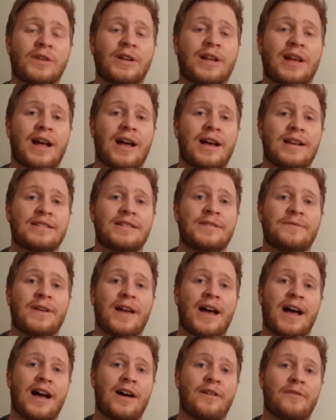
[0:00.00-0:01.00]
guys, and if you
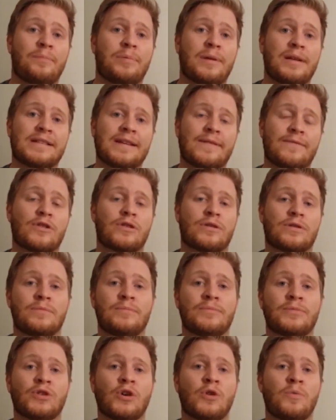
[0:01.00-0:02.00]
have, please give it a
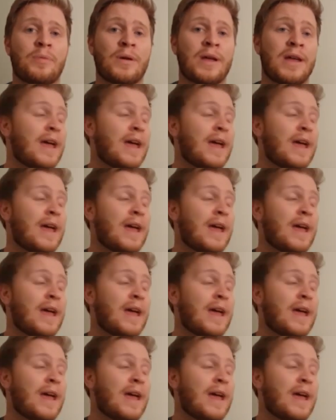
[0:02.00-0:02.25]
thumbs up.